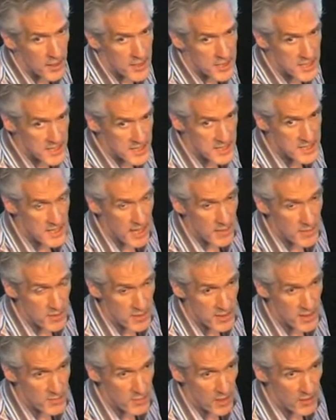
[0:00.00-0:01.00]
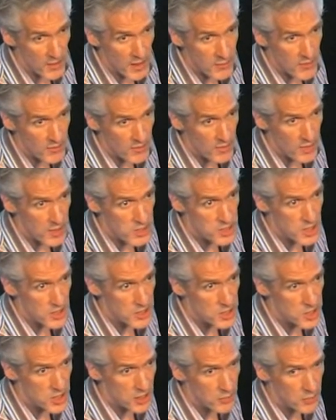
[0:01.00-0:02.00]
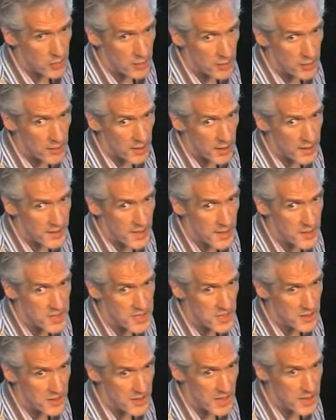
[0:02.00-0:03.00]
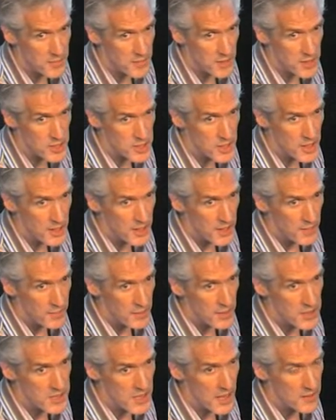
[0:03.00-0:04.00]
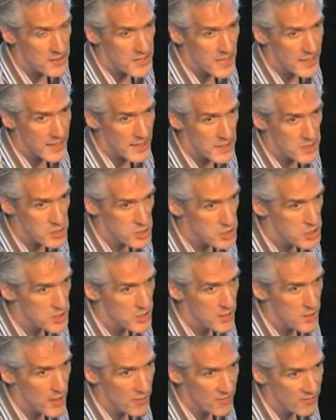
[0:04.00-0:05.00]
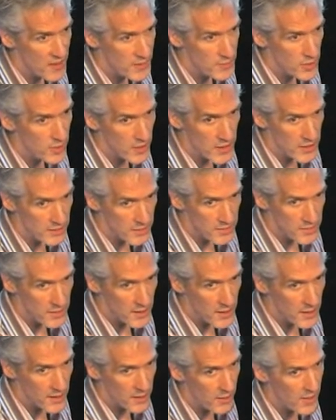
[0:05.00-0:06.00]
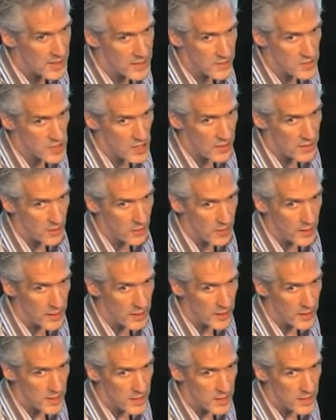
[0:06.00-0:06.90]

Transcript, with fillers: That's the time to think about coming for an internship at MSR Cambridge because our deadline is usually about February uh, or end of January.